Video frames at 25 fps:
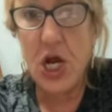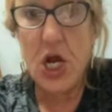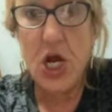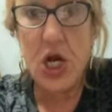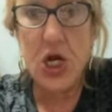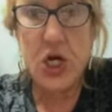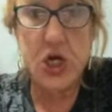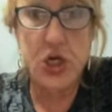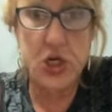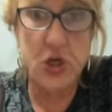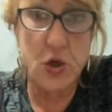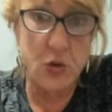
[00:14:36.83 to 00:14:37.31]

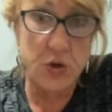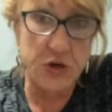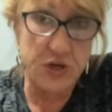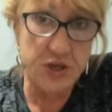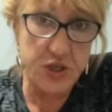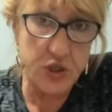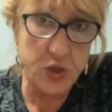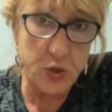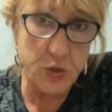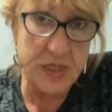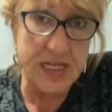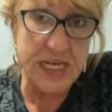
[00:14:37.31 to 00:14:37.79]
You're
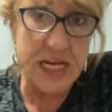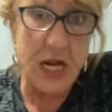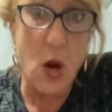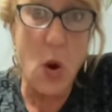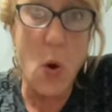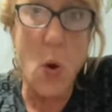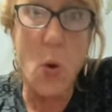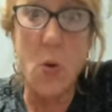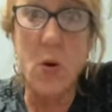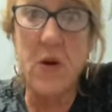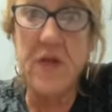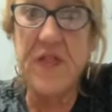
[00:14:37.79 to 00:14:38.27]
doing it
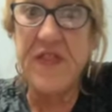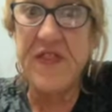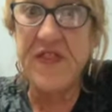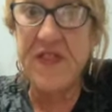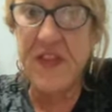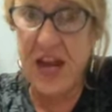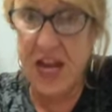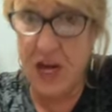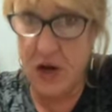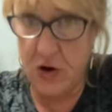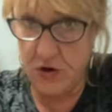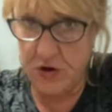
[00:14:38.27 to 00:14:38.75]
or
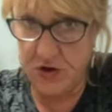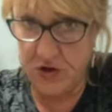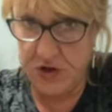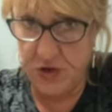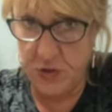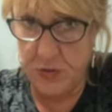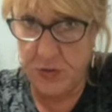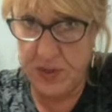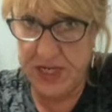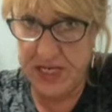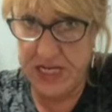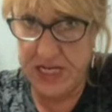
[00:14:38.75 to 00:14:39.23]
they're
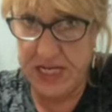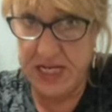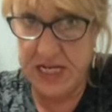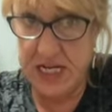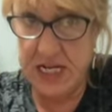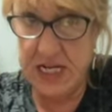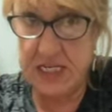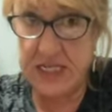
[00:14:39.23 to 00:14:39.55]
doing it.